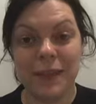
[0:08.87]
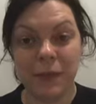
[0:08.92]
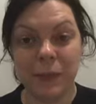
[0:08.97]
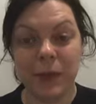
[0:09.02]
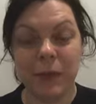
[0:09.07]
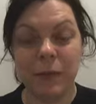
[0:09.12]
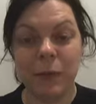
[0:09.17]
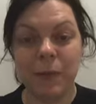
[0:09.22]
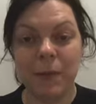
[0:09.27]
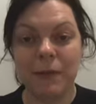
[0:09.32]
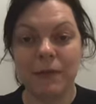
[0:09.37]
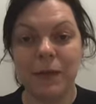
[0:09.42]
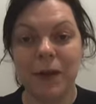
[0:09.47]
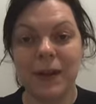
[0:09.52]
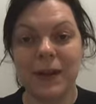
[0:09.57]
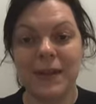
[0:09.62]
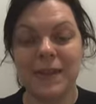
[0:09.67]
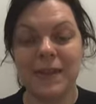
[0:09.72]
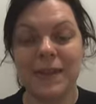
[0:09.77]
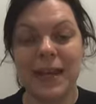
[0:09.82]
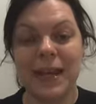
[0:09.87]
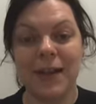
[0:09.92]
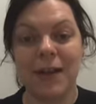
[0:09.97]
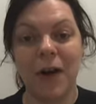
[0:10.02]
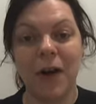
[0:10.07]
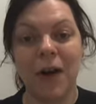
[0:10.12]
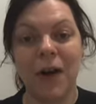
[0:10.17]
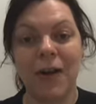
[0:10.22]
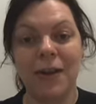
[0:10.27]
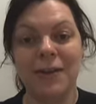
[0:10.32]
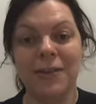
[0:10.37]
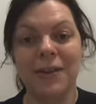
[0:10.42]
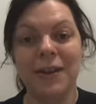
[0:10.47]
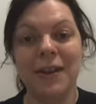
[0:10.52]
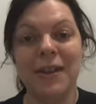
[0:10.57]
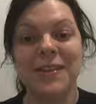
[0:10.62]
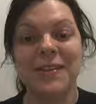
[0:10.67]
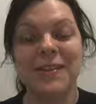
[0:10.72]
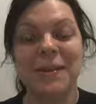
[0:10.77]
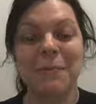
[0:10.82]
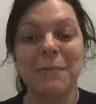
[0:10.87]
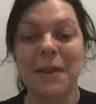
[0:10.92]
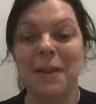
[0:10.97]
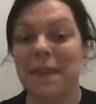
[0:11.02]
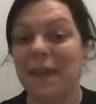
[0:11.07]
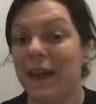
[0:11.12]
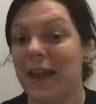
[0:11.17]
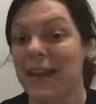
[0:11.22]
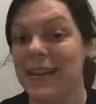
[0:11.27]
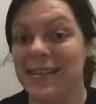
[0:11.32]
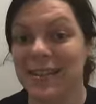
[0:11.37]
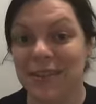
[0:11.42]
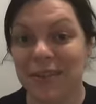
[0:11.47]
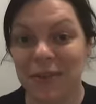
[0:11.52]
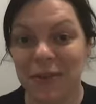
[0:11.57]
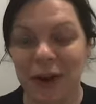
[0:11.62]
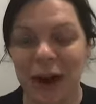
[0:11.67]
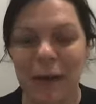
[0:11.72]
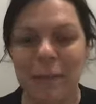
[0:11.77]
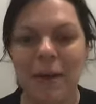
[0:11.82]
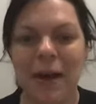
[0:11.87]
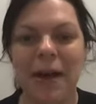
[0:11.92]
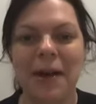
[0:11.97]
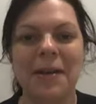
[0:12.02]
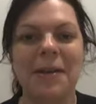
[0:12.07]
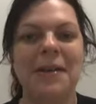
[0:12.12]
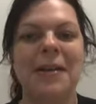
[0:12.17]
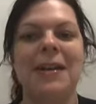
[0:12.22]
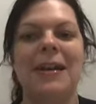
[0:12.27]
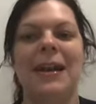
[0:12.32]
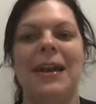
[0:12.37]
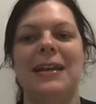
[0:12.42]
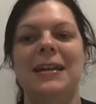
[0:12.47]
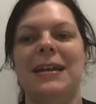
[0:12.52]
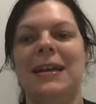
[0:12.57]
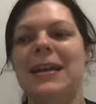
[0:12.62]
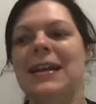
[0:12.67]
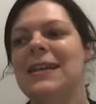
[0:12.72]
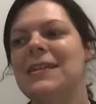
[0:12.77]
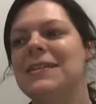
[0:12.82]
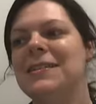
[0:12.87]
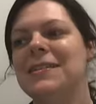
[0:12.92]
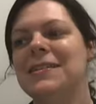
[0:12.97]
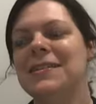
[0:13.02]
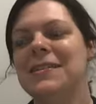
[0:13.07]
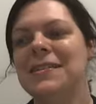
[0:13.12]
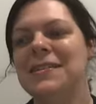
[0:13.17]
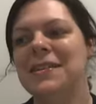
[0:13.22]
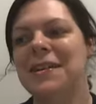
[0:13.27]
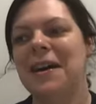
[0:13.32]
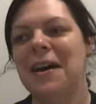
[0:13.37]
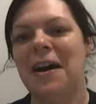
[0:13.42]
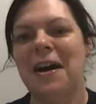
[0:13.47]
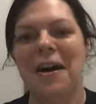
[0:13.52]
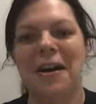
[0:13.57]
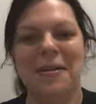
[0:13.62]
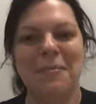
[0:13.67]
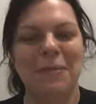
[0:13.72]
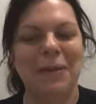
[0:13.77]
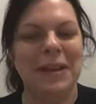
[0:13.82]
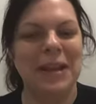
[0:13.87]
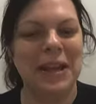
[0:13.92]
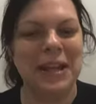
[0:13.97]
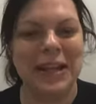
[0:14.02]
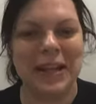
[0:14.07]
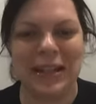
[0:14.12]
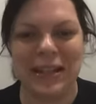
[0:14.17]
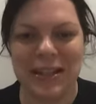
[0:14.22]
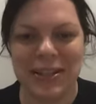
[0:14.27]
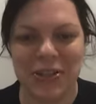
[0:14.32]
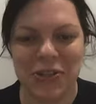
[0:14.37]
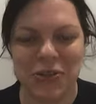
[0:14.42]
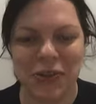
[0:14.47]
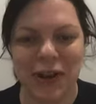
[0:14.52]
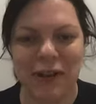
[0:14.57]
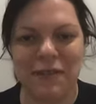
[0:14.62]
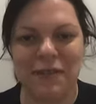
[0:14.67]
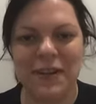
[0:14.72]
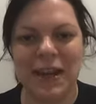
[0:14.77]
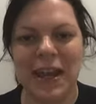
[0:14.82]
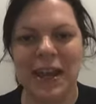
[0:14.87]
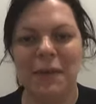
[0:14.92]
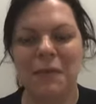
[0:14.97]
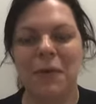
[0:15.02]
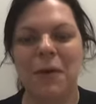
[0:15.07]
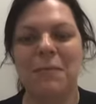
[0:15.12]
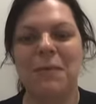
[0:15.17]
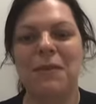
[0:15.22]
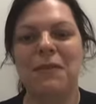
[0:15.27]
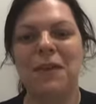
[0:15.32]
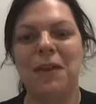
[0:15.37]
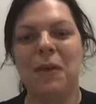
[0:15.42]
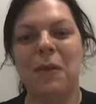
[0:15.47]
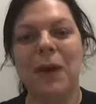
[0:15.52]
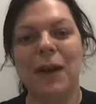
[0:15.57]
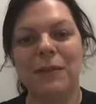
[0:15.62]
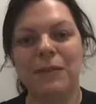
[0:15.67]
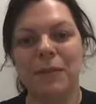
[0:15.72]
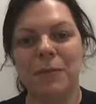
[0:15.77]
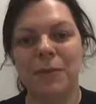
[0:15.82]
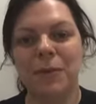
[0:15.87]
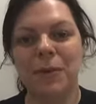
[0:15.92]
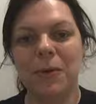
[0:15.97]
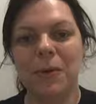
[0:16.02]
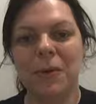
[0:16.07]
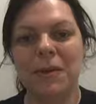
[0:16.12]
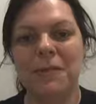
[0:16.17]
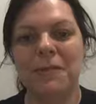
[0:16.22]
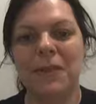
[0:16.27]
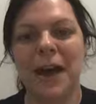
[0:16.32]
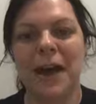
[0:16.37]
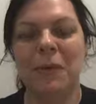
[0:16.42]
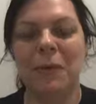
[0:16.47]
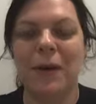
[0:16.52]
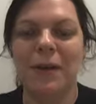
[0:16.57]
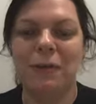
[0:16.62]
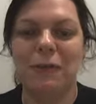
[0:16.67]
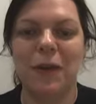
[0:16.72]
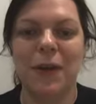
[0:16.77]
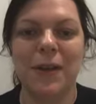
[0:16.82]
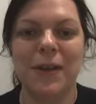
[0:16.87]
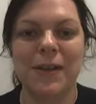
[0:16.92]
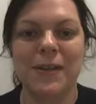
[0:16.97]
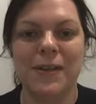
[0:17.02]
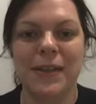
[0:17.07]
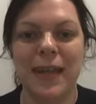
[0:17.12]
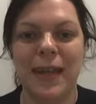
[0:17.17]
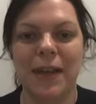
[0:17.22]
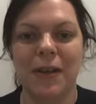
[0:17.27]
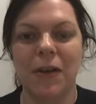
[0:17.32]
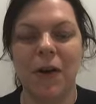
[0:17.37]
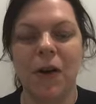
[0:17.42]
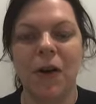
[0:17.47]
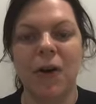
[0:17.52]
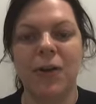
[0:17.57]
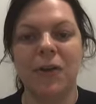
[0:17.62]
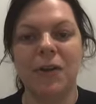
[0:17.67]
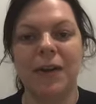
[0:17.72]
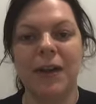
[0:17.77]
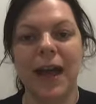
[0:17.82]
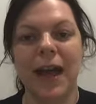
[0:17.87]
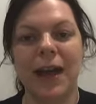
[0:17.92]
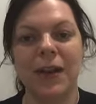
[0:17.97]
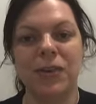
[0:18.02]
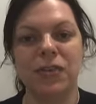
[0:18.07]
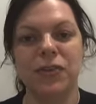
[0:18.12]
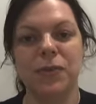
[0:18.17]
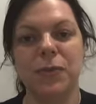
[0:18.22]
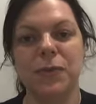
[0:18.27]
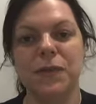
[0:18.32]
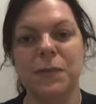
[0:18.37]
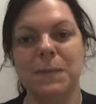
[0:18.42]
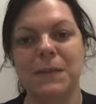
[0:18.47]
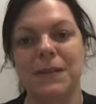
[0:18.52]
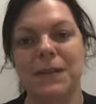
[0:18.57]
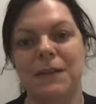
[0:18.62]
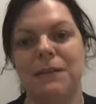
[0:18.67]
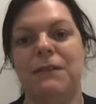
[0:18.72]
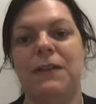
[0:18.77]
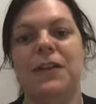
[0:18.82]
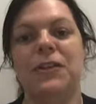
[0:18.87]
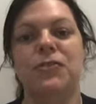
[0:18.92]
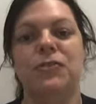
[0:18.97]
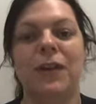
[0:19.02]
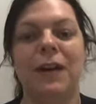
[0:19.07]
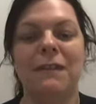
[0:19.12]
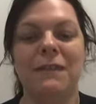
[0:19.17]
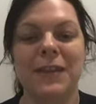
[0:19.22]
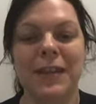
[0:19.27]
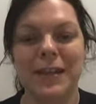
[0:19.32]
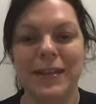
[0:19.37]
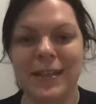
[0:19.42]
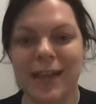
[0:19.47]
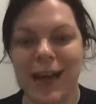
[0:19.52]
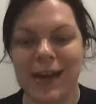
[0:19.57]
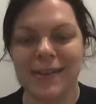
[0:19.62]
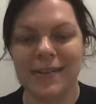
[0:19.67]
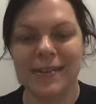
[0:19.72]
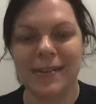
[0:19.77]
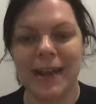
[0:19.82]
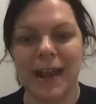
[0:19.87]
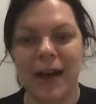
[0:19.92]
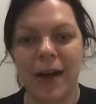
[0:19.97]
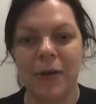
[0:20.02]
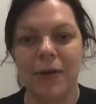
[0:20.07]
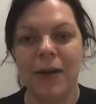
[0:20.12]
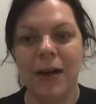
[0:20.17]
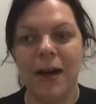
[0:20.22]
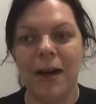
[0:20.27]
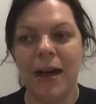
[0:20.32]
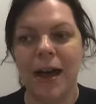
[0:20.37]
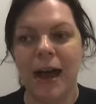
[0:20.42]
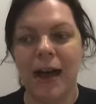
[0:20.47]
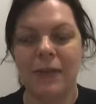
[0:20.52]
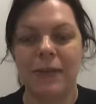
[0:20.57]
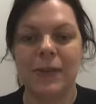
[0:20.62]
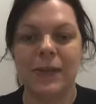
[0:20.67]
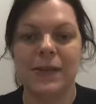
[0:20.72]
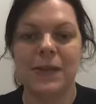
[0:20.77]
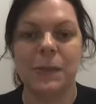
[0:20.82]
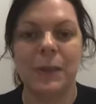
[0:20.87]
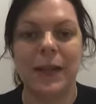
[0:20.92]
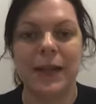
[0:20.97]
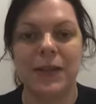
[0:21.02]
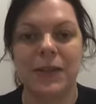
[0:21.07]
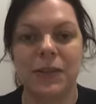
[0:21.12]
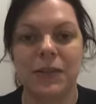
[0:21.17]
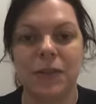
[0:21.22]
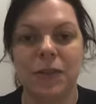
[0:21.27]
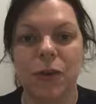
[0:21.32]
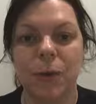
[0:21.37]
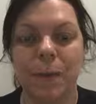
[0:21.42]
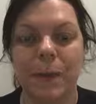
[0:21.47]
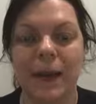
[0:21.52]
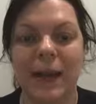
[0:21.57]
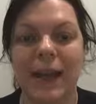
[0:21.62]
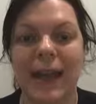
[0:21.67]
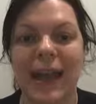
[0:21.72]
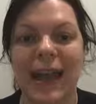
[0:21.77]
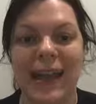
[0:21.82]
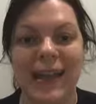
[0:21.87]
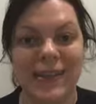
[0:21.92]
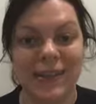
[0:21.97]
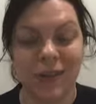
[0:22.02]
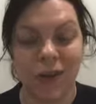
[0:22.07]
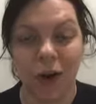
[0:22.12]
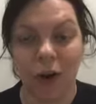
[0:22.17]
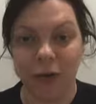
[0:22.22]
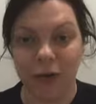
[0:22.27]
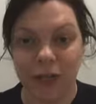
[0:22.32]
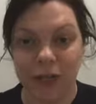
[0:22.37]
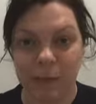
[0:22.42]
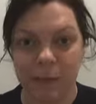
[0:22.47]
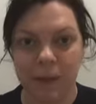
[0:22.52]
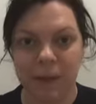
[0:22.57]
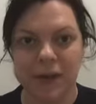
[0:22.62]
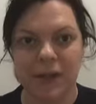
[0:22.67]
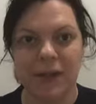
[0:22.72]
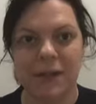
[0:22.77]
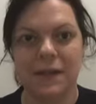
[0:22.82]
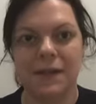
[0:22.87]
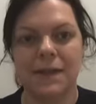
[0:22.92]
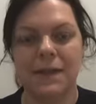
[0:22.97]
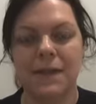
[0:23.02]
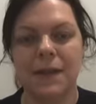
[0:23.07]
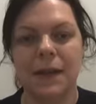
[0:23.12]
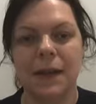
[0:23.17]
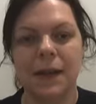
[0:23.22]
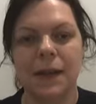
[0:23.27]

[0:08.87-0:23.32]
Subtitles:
week we'll be focusing on something that isn't grammar and isn't plain English drafting. We're moving away from all of that. We're focusing on actual specific drafting tasks now, and this week's topic is correspondence.